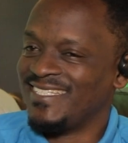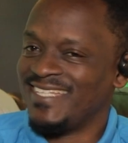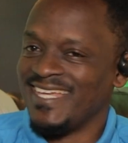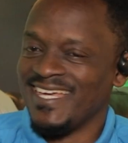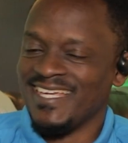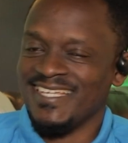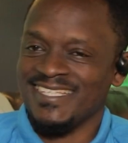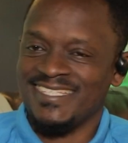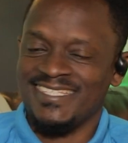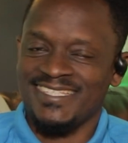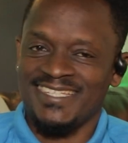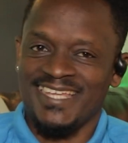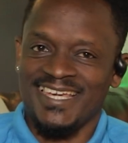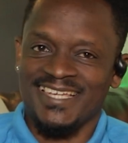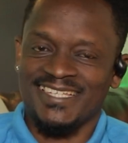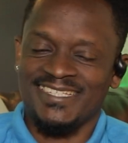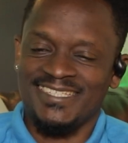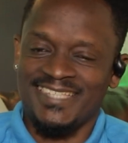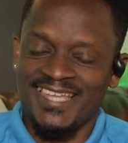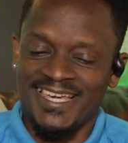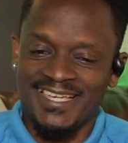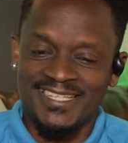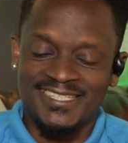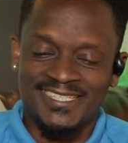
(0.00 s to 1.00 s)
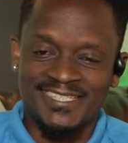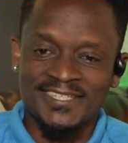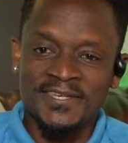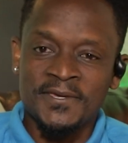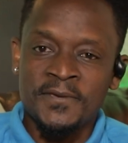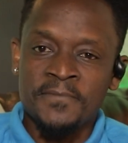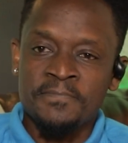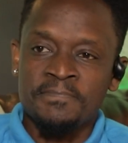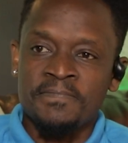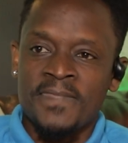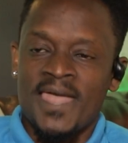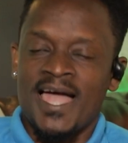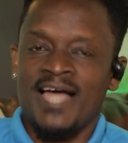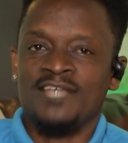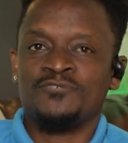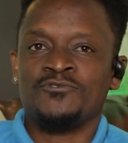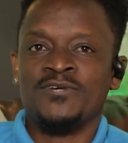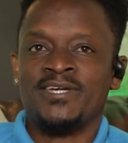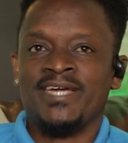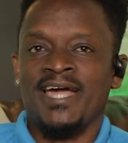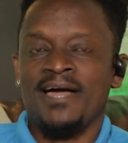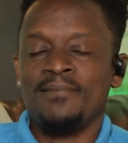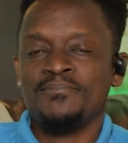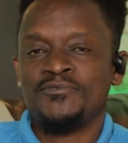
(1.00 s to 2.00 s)
As
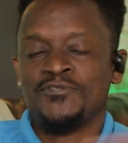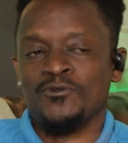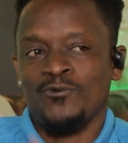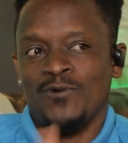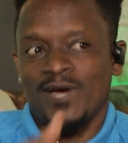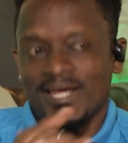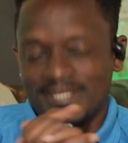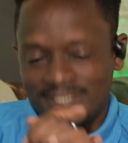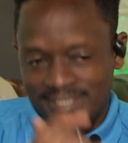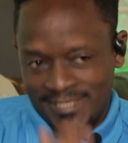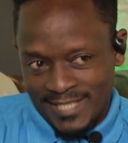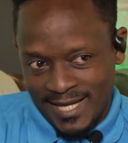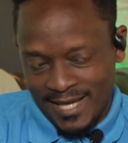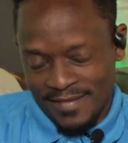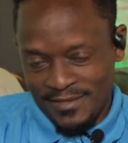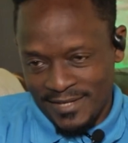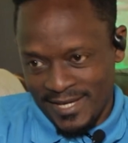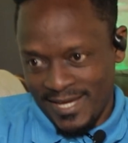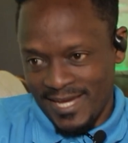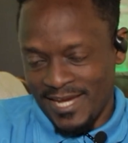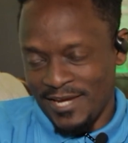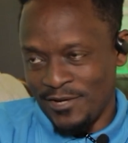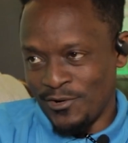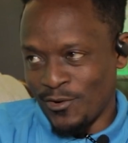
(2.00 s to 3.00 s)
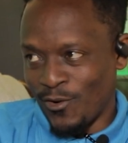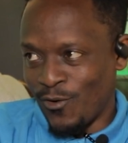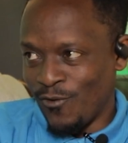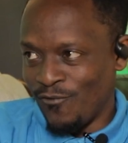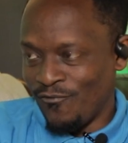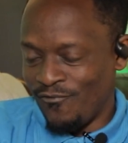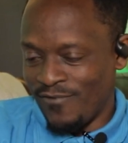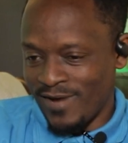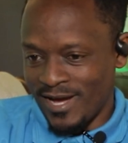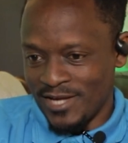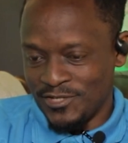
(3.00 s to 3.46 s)
we come towards the end of